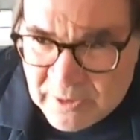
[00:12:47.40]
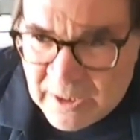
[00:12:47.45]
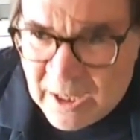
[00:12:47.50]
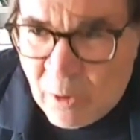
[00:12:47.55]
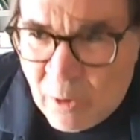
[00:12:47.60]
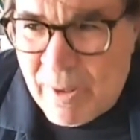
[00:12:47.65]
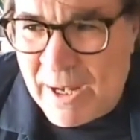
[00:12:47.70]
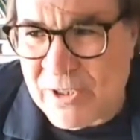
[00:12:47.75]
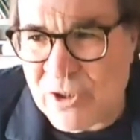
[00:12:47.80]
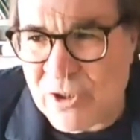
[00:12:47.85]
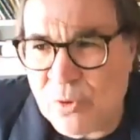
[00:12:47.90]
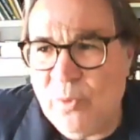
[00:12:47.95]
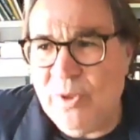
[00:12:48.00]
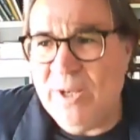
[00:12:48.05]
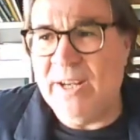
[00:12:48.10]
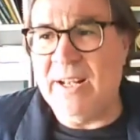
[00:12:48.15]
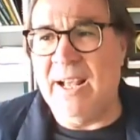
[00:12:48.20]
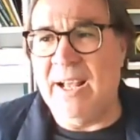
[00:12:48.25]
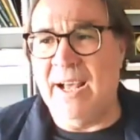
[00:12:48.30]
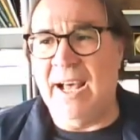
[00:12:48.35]
how much we
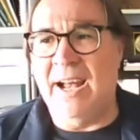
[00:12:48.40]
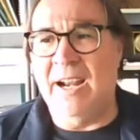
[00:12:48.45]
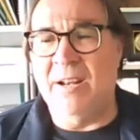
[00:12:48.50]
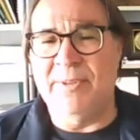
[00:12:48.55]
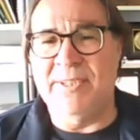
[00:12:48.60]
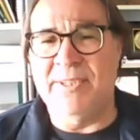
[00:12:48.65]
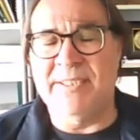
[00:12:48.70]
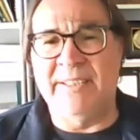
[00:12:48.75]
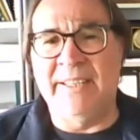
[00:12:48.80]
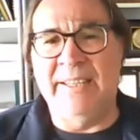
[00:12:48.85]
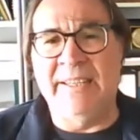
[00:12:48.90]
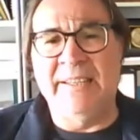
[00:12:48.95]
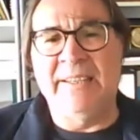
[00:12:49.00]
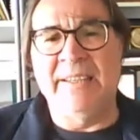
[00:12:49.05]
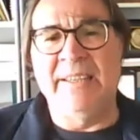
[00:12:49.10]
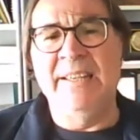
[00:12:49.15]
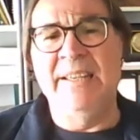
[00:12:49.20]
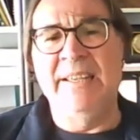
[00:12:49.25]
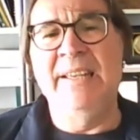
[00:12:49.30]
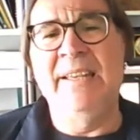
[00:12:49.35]
are
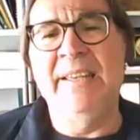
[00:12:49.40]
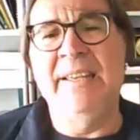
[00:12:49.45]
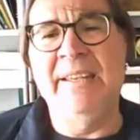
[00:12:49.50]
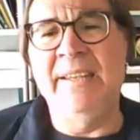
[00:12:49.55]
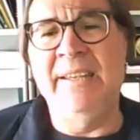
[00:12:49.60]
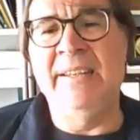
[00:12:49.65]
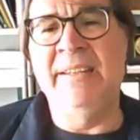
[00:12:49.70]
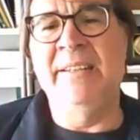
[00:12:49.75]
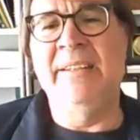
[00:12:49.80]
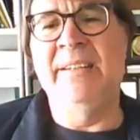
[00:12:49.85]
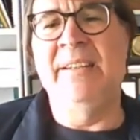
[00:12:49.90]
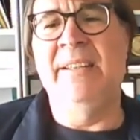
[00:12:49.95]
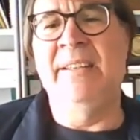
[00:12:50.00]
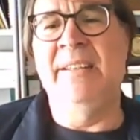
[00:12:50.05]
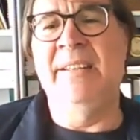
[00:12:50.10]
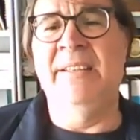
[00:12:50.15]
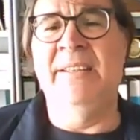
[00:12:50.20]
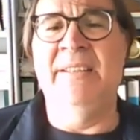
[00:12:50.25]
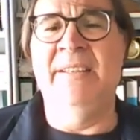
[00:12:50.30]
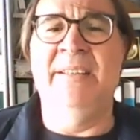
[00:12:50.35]
harvesting
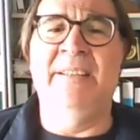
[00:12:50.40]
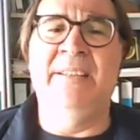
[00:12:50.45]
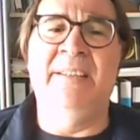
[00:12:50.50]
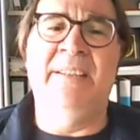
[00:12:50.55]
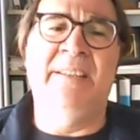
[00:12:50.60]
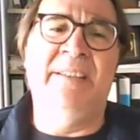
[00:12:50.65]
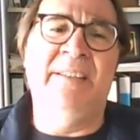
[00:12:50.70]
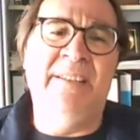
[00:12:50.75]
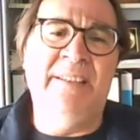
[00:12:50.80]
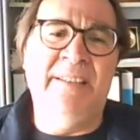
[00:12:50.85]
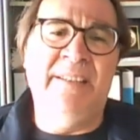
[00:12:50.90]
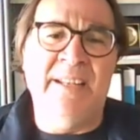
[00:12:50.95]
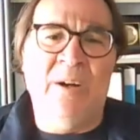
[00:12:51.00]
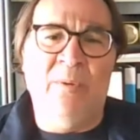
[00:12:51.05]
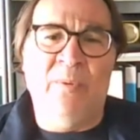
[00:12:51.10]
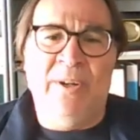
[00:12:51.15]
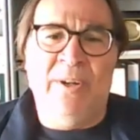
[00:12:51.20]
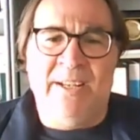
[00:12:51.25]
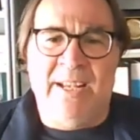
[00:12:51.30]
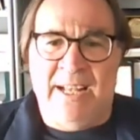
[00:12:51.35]
in
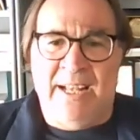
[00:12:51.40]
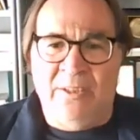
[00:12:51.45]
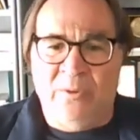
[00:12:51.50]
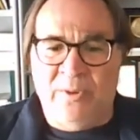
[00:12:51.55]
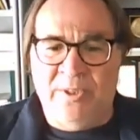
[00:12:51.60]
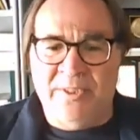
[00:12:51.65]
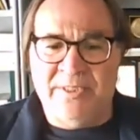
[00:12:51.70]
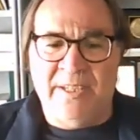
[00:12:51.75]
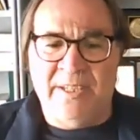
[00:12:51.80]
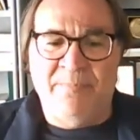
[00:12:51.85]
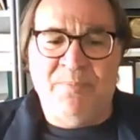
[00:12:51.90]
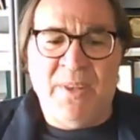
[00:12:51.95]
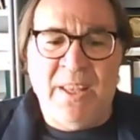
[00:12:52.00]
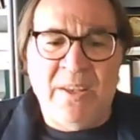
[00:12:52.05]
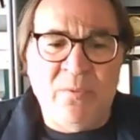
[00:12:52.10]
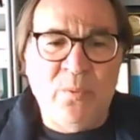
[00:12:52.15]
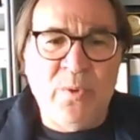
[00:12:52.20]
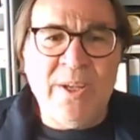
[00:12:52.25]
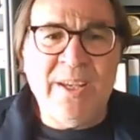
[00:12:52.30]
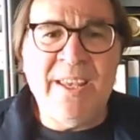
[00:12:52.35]
our countries.
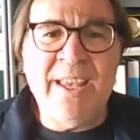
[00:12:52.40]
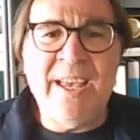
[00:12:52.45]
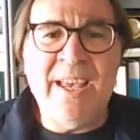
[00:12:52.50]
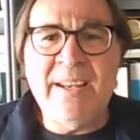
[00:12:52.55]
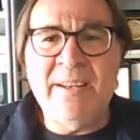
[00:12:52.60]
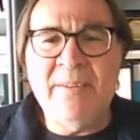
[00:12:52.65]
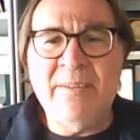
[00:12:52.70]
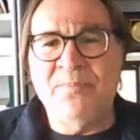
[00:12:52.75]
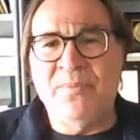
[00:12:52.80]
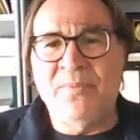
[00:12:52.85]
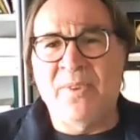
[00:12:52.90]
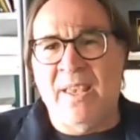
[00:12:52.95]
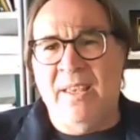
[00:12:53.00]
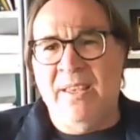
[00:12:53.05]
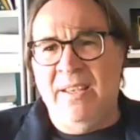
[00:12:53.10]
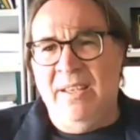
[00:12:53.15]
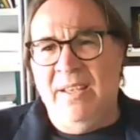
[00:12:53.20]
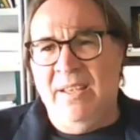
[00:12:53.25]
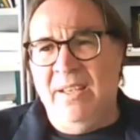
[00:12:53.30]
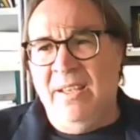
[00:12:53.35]
If we can
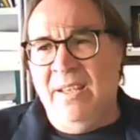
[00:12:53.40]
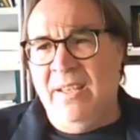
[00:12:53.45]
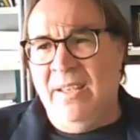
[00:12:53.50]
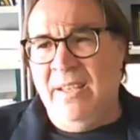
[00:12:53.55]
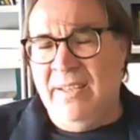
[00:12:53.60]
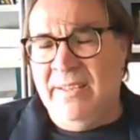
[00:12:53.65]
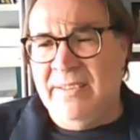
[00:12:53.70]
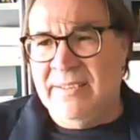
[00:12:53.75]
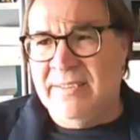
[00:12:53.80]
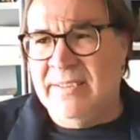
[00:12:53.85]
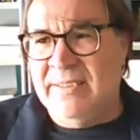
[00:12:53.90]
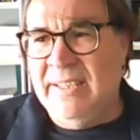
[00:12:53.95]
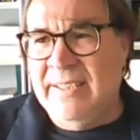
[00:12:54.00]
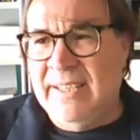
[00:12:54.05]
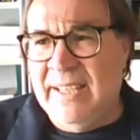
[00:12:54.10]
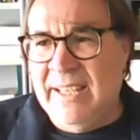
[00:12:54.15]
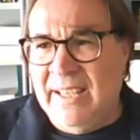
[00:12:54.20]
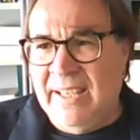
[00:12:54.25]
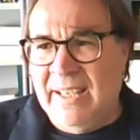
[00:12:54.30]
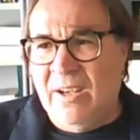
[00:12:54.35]
see
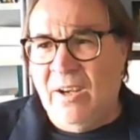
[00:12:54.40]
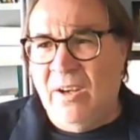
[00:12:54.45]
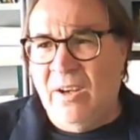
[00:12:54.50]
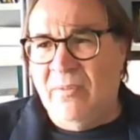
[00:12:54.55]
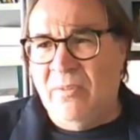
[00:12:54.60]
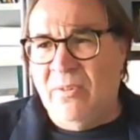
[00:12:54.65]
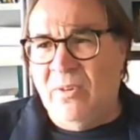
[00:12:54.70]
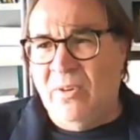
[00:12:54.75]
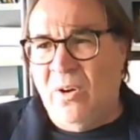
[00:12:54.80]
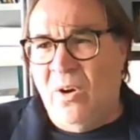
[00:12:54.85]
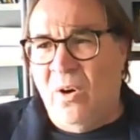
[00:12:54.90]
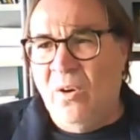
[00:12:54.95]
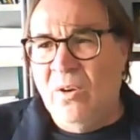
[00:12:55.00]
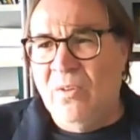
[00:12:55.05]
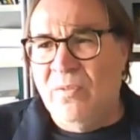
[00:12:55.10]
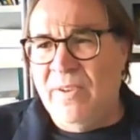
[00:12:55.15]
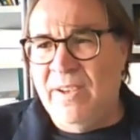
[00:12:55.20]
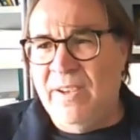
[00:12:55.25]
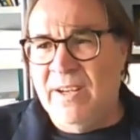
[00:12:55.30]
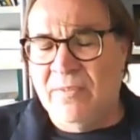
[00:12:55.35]
the
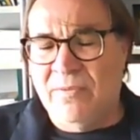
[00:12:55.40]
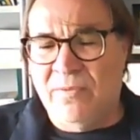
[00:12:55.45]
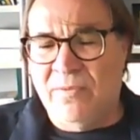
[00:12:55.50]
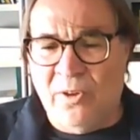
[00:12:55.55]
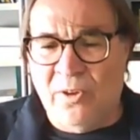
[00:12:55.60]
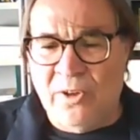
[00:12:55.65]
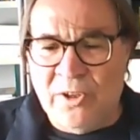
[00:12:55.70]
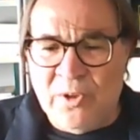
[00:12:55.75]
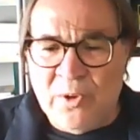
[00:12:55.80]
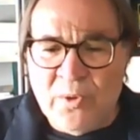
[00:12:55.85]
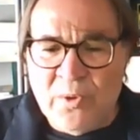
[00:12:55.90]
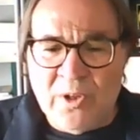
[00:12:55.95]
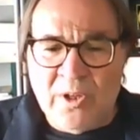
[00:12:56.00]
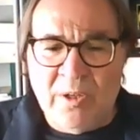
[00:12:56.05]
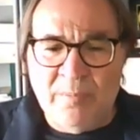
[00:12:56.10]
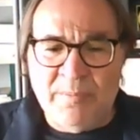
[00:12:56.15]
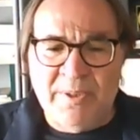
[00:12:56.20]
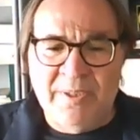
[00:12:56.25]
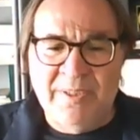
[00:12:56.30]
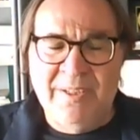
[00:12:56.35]
whole figure for
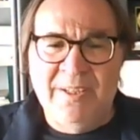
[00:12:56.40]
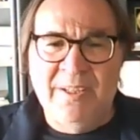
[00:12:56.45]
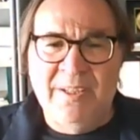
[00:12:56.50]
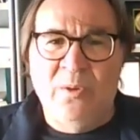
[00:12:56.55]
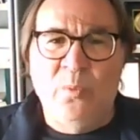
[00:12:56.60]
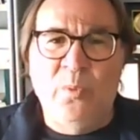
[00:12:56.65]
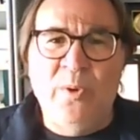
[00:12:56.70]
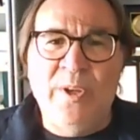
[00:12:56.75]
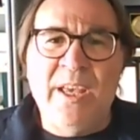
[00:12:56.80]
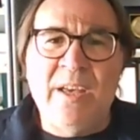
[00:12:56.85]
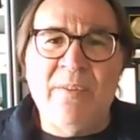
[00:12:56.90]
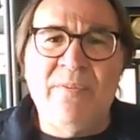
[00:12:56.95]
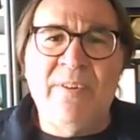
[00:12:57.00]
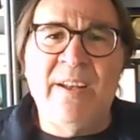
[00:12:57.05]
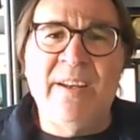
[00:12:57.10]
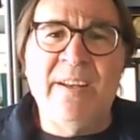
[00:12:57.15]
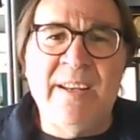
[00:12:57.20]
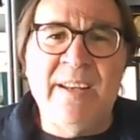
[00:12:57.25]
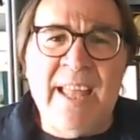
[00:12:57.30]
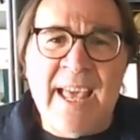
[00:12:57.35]
Europe, we have
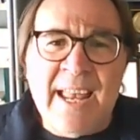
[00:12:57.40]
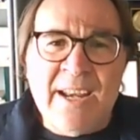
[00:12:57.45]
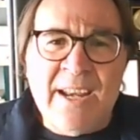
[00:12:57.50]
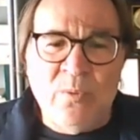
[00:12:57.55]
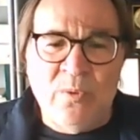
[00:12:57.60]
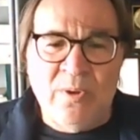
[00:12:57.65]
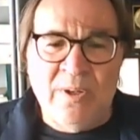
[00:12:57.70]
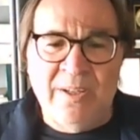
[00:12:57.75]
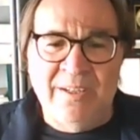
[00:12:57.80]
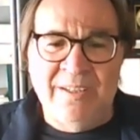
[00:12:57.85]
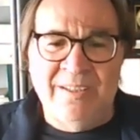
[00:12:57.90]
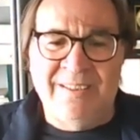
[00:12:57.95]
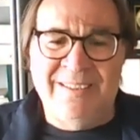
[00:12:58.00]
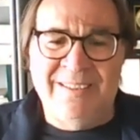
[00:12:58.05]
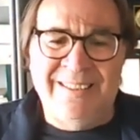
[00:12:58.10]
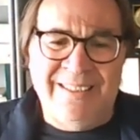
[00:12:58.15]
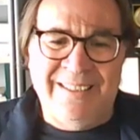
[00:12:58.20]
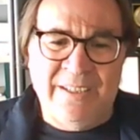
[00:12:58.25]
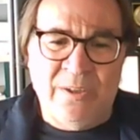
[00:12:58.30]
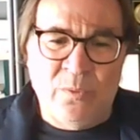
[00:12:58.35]
an annual
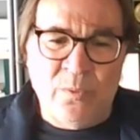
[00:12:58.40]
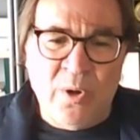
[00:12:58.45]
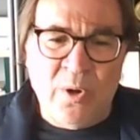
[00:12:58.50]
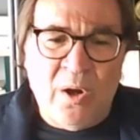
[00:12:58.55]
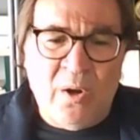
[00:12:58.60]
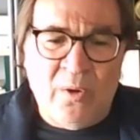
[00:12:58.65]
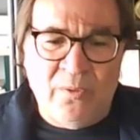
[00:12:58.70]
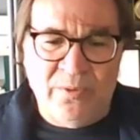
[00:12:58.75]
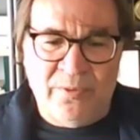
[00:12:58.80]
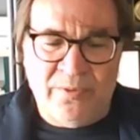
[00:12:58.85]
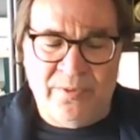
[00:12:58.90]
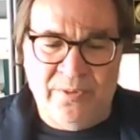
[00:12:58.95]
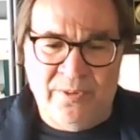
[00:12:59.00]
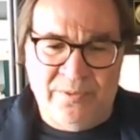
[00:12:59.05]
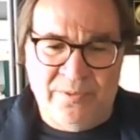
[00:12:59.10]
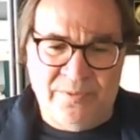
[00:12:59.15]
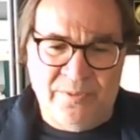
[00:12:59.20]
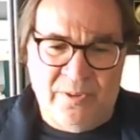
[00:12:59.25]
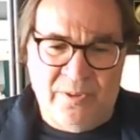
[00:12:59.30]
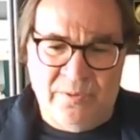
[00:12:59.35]
growth
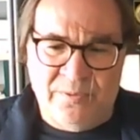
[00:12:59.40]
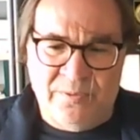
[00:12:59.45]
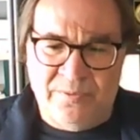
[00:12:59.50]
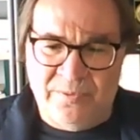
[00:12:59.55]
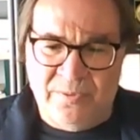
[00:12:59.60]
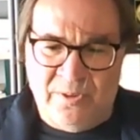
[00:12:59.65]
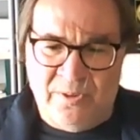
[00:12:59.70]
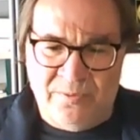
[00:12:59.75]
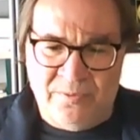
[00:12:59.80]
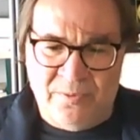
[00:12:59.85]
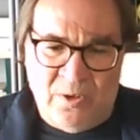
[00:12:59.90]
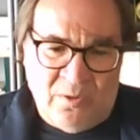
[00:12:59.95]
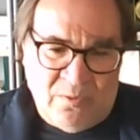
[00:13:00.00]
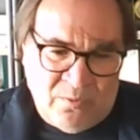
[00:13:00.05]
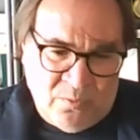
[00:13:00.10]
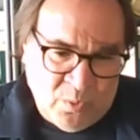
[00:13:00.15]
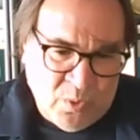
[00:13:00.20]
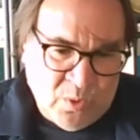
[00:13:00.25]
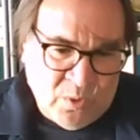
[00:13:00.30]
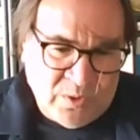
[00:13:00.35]

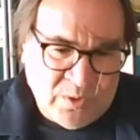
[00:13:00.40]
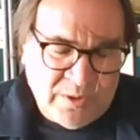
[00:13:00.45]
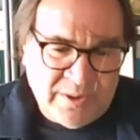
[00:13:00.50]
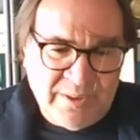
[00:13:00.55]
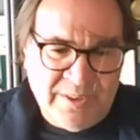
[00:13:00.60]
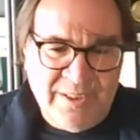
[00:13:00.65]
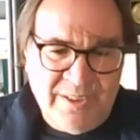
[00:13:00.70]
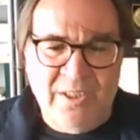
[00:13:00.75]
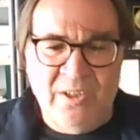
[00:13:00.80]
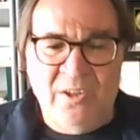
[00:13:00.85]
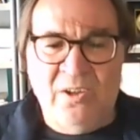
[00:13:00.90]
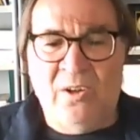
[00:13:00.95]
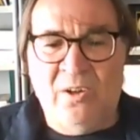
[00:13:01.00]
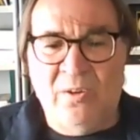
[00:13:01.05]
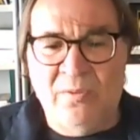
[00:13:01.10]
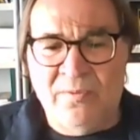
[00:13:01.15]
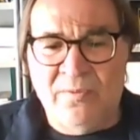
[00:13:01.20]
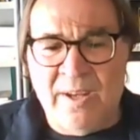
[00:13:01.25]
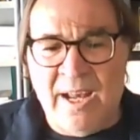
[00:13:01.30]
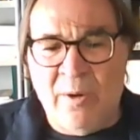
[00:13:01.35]
of wood
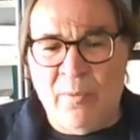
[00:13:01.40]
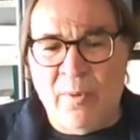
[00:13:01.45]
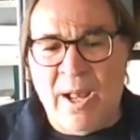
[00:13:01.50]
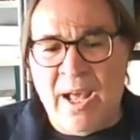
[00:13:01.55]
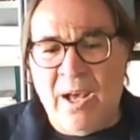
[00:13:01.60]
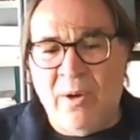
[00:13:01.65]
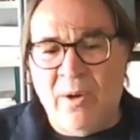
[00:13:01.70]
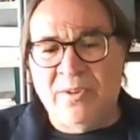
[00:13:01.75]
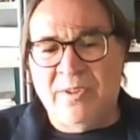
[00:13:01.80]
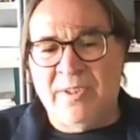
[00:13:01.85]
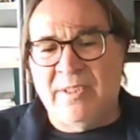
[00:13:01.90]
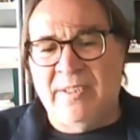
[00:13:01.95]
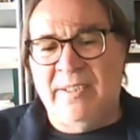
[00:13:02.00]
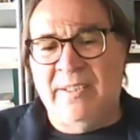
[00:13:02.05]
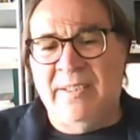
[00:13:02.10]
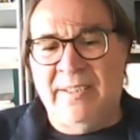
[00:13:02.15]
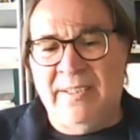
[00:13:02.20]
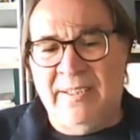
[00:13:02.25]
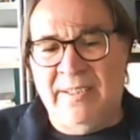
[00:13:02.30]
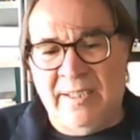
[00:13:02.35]
of around
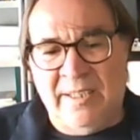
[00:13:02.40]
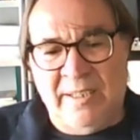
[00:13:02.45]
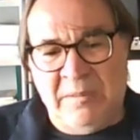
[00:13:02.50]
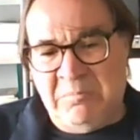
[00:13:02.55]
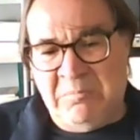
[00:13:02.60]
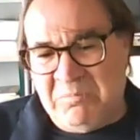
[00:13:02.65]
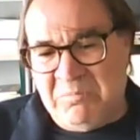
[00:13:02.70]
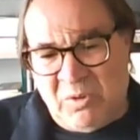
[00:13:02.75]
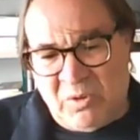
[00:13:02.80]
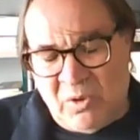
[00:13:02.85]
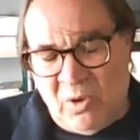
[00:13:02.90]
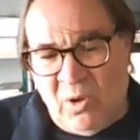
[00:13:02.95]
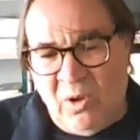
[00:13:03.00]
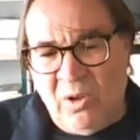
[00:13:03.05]
or